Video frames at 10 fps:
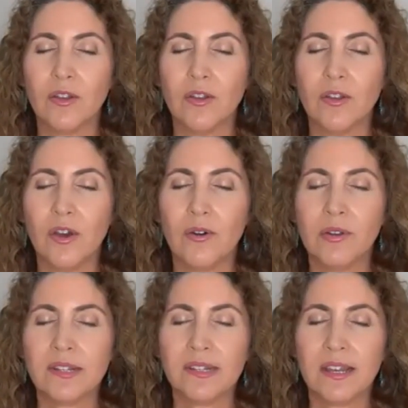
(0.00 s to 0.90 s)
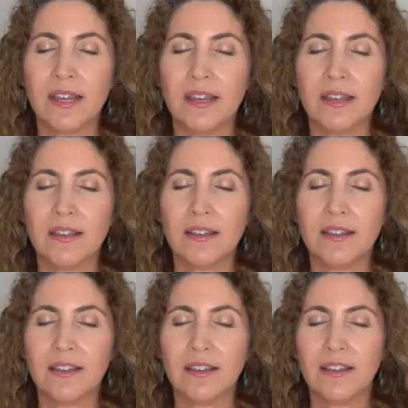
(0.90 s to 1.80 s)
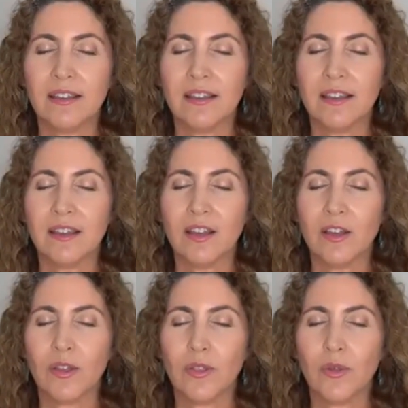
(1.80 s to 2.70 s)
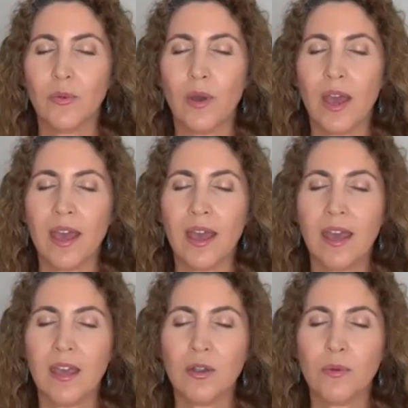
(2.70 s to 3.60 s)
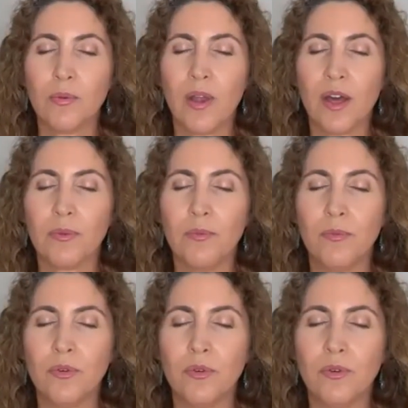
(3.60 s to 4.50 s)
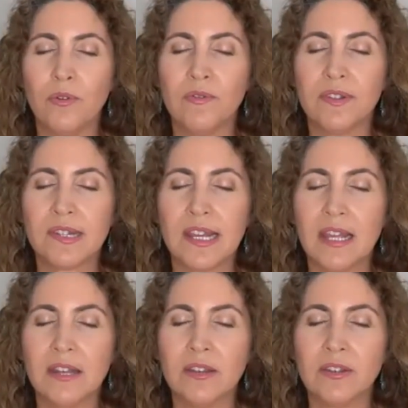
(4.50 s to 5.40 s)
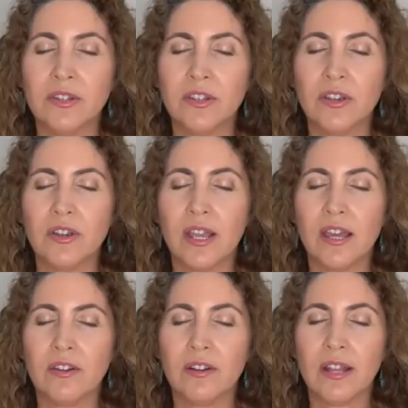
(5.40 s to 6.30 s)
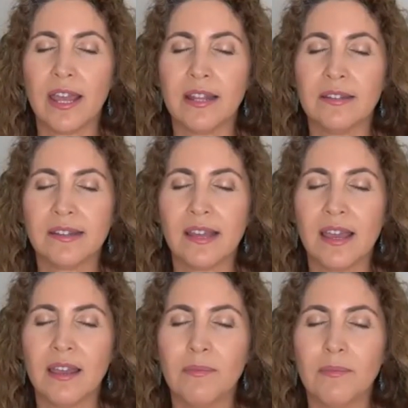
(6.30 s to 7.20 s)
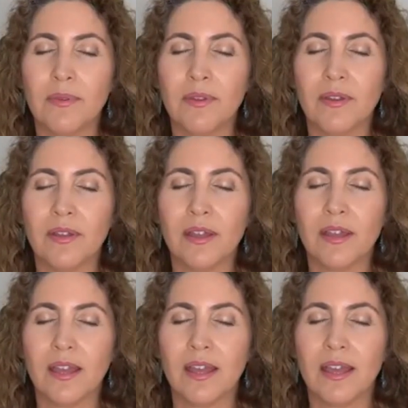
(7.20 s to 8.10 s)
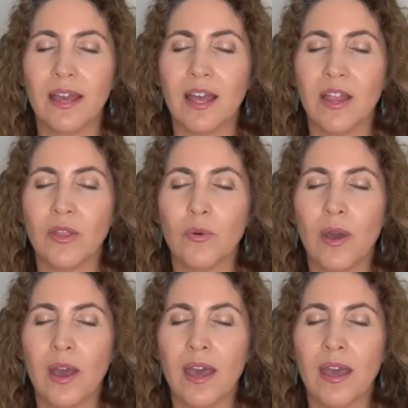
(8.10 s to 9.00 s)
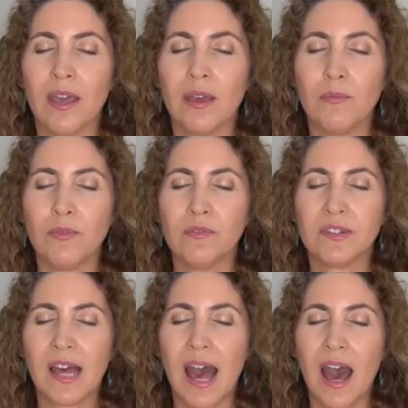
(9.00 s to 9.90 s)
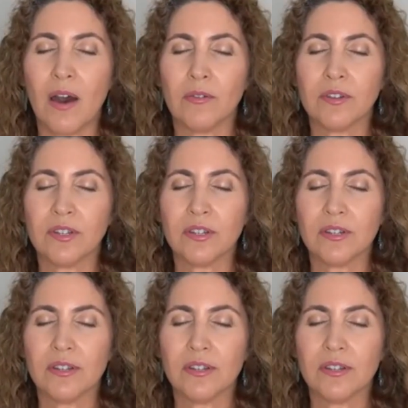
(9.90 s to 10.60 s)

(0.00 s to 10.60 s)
Noticing the way your breath moves into your inner landscape and the way it moves out,